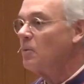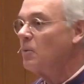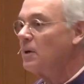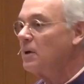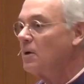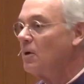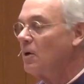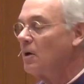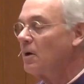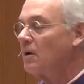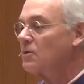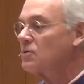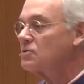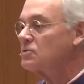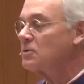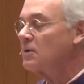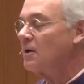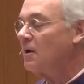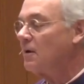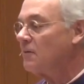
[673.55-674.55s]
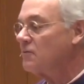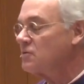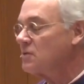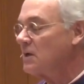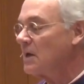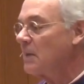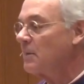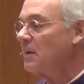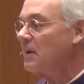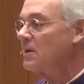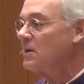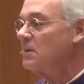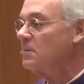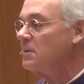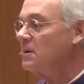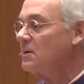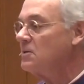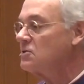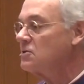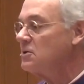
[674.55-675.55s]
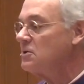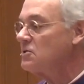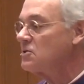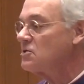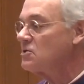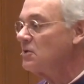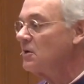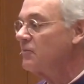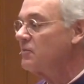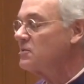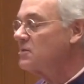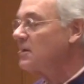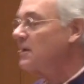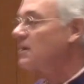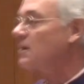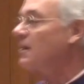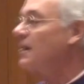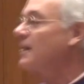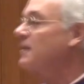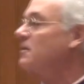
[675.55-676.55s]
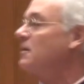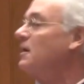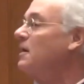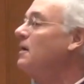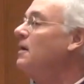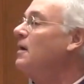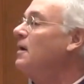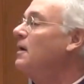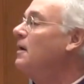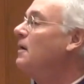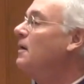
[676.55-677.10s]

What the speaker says: We call ourselves, the nominating committee sees itself as kind of like the